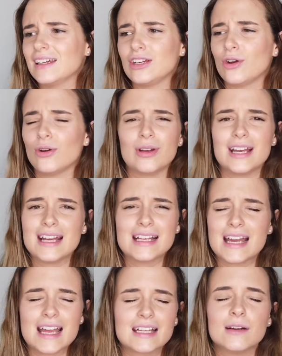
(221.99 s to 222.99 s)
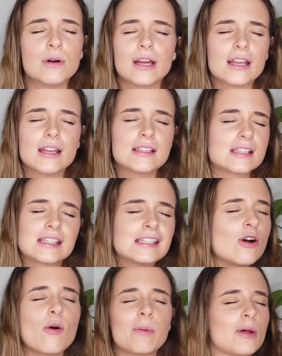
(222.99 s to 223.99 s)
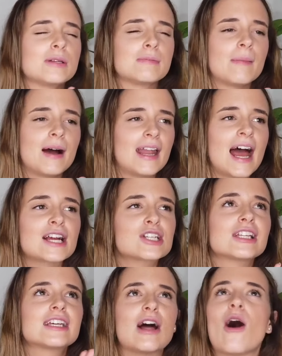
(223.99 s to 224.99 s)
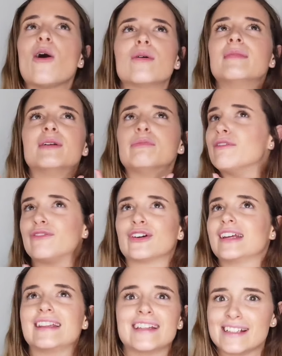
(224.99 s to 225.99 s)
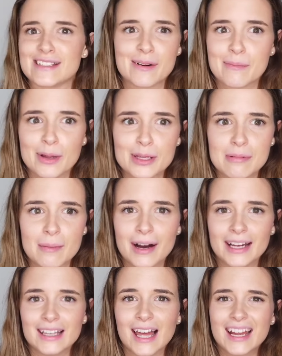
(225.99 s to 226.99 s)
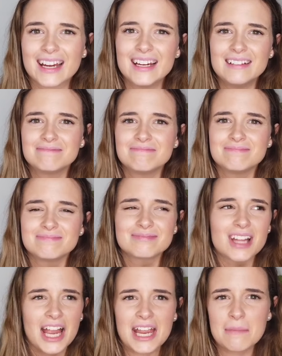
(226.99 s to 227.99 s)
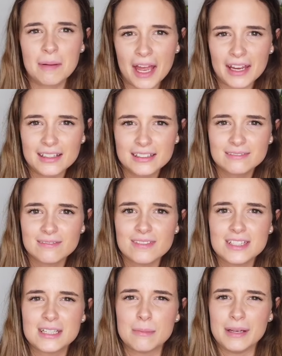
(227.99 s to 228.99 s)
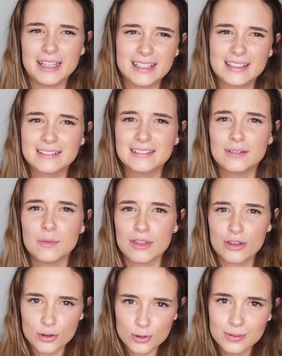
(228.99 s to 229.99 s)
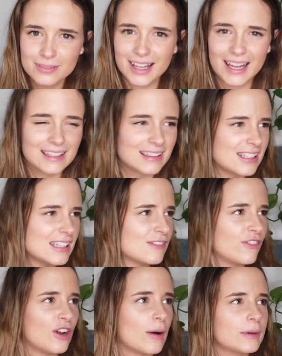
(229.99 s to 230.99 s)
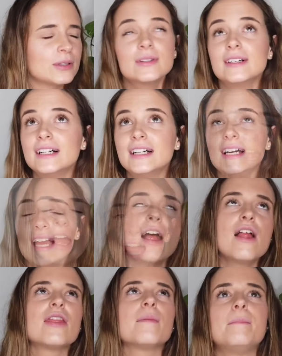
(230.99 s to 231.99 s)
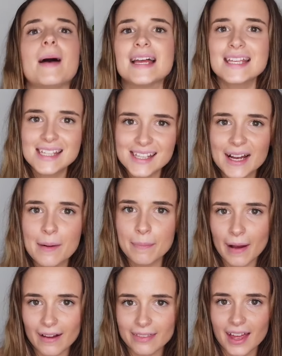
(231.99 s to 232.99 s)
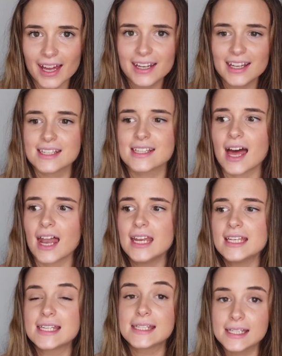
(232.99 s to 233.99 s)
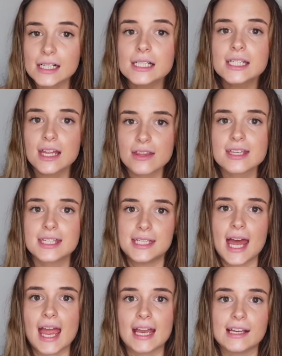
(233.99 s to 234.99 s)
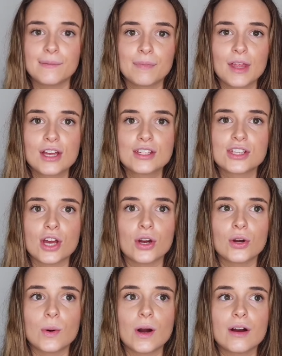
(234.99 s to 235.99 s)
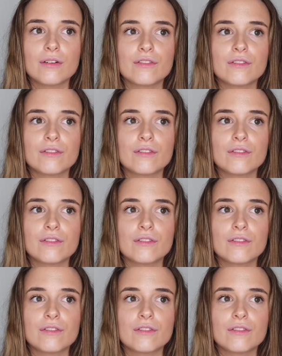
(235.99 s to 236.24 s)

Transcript: you know, it still blows my mind. Actually, the whole midwifery thing still blows my mind. Like, I get paid to be here with you. Like, this is phenomenal. The best thing about that is that still to this day, so